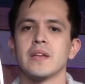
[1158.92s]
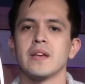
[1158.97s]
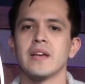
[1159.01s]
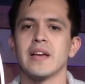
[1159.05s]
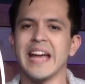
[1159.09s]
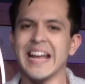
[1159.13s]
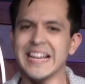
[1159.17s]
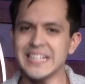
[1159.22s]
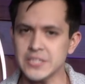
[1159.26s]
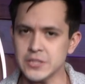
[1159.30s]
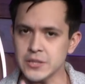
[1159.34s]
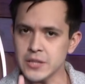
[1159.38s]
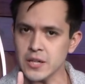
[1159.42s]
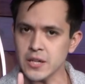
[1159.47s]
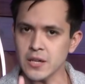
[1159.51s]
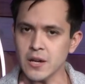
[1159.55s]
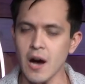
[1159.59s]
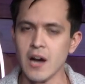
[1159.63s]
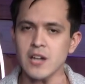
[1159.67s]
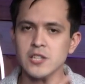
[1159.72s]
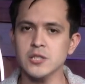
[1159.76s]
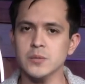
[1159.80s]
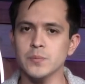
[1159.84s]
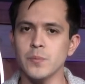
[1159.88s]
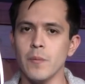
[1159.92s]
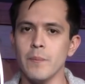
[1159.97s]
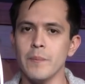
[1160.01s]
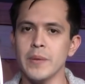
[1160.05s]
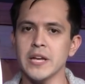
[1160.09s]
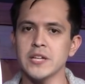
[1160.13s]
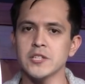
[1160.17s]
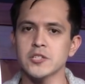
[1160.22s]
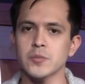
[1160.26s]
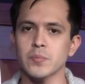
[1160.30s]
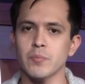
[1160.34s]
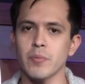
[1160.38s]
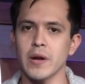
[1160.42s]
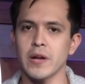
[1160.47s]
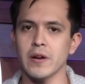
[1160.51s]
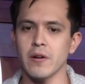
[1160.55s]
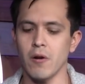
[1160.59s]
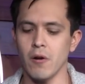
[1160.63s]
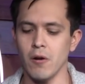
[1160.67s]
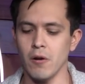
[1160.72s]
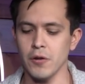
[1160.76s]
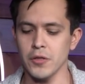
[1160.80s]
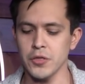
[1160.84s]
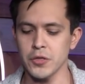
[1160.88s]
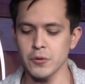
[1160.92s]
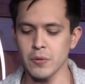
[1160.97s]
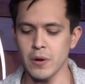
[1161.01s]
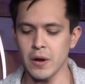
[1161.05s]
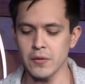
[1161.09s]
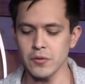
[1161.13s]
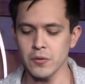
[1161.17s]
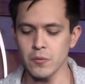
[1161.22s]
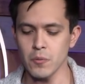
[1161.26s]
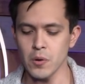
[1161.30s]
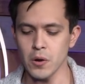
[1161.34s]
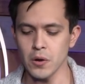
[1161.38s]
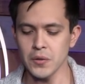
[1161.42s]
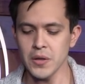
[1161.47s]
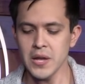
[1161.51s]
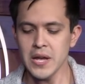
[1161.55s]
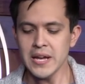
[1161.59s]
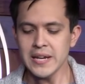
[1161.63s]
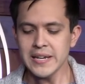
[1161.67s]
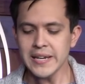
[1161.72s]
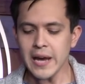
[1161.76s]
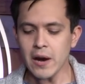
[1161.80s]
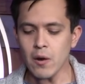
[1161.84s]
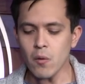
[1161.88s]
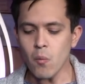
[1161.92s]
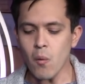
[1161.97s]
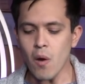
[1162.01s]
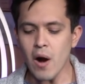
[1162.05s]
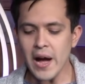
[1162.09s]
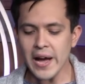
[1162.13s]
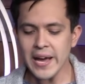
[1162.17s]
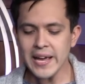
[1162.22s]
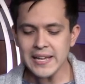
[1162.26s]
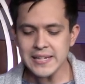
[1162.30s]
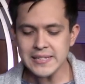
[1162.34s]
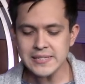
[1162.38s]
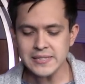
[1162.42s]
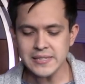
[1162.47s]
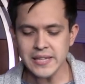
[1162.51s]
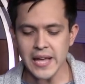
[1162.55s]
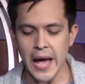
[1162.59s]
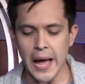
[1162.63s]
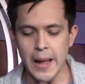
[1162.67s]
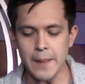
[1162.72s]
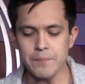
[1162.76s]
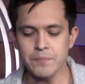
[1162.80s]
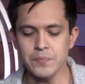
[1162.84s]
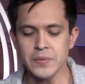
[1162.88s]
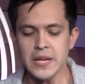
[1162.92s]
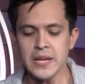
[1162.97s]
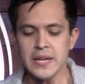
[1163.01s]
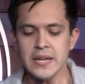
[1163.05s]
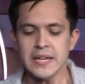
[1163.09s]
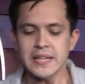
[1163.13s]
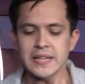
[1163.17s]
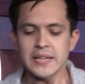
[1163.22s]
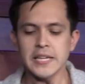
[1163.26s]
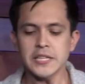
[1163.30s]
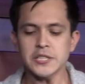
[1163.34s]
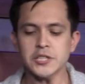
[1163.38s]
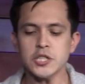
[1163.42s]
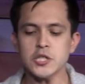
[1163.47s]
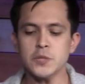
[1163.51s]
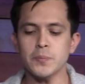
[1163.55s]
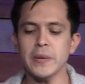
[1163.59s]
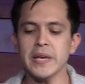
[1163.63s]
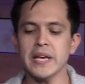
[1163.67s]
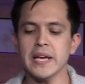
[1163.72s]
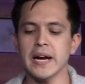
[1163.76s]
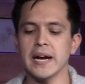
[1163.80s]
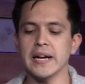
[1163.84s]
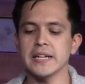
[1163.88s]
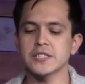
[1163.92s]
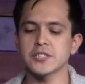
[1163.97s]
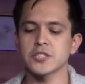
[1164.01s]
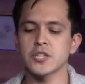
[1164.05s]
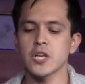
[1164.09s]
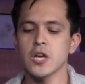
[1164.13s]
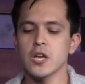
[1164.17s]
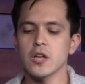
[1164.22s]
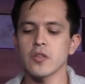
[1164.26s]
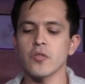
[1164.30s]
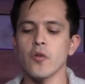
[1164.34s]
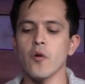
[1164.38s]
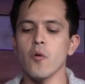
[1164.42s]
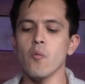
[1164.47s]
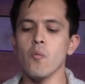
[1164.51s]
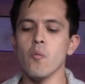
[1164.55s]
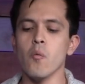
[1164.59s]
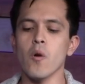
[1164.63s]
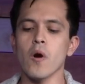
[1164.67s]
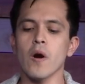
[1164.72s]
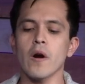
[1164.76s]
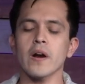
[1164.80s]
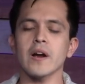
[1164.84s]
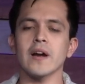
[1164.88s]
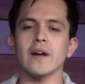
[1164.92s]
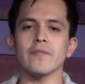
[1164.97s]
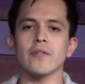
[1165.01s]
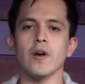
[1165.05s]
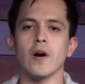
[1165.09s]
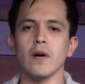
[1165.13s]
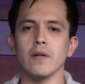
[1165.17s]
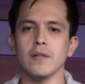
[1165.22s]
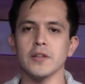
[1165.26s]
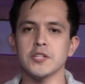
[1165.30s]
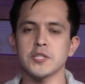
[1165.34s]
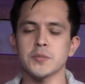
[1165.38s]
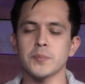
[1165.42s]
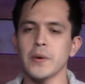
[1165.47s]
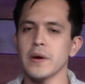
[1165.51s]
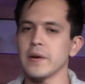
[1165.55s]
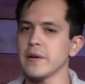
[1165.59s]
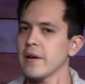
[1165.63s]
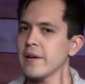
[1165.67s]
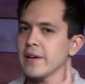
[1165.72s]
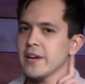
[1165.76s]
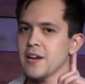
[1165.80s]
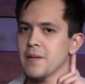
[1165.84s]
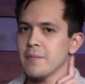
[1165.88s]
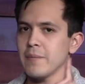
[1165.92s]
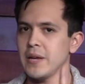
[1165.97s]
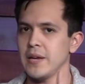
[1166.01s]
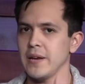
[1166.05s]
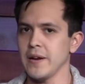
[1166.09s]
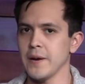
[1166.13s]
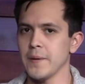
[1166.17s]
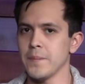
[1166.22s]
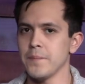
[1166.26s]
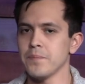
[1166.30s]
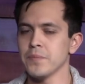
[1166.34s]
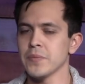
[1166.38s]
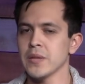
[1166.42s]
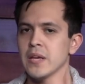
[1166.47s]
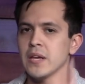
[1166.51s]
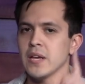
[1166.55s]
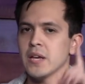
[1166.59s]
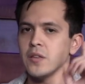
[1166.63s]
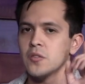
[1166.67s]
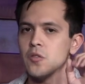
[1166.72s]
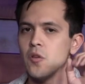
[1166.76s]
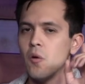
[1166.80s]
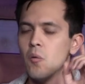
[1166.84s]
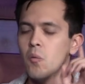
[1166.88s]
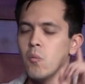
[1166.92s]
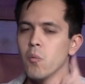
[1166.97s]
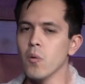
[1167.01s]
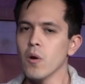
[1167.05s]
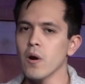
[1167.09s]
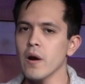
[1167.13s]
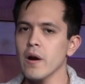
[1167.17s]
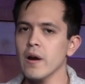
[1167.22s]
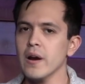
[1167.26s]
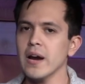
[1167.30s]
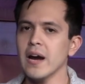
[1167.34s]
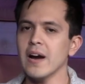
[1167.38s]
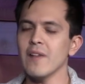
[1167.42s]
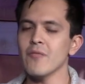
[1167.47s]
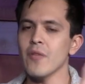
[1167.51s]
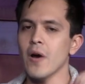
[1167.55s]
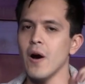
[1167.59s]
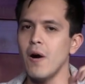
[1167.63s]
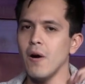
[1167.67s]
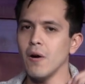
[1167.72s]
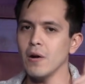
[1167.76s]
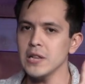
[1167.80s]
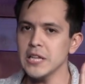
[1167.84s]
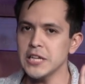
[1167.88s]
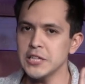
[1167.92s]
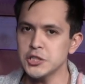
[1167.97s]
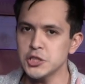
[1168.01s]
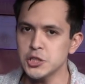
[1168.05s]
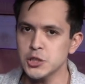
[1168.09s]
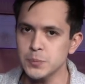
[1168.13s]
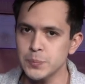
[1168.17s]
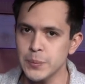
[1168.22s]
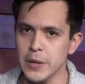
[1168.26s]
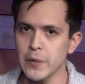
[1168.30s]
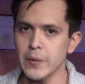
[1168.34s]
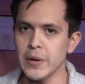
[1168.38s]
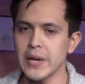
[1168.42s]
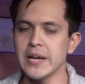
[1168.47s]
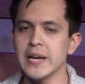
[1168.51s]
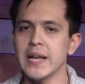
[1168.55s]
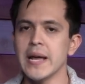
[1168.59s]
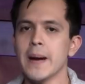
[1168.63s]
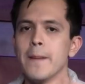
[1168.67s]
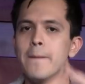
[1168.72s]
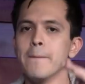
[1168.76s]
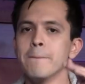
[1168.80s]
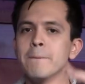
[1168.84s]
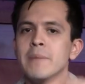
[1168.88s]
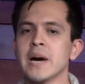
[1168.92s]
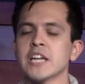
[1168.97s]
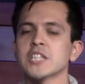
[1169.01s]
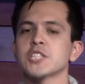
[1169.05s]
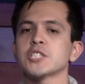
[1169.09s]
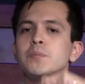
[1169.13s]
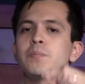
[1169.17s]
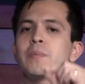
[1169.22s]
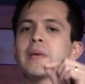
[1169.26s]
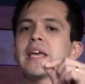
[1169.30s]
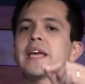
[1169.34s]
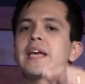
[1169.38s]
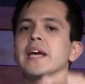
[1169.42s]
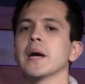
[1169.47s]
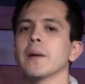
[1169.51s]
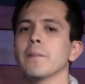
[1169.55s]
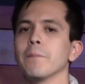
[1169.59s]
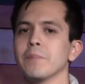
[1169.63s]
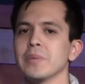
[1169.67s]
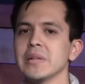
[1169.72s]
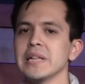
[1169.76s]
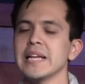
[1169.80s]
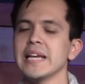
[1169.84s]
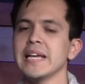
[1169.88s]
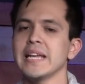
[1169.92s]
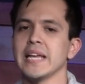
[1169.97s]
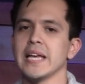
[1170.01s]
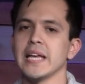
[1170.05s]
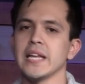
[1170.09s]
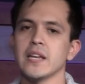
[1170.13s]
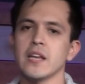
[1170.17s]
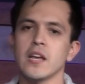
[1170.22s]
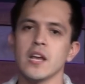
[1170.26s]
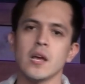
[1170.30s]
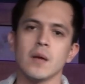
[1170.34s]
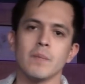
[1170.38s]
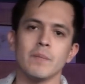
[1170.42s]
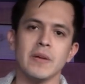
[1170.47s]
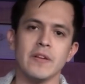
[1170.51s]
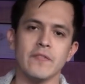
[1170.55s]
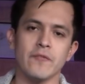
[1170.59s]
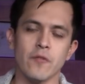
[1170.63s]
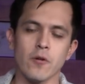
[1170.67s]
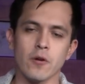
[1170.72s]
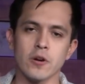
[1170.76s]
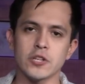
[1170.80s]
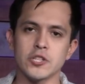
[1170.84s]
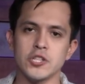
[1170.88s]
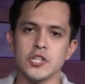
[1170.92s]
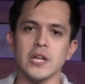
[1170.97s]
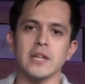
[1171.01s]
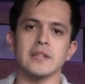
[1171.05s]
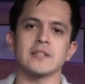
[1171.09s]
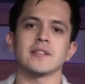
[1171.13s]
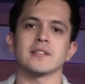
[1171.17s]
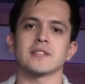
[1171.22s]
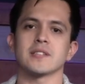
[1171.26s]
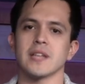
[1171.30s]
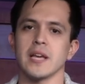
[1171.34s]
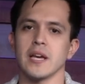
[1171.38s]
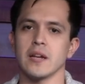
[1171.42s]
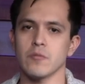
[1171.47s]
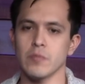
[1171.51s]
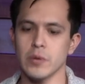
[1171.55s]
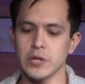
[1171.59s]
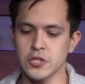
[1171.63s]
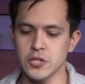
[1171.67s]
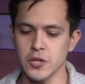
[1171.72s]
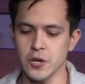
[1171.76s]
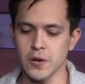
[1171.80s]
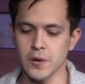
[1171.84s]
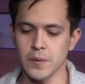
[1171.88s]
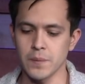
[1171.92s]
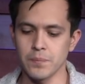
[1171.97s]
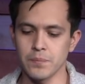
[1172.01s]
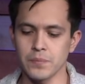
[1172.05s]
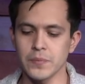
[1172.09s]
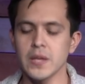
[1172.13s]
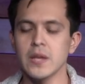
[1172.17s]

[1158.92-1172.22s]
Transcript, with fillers: is the gospel being spread all throughout the world. Now, why is that? This is because the work of the Holy Spirit, now hear me here. The work of the Holy Spirit must be completed before Jesus can return.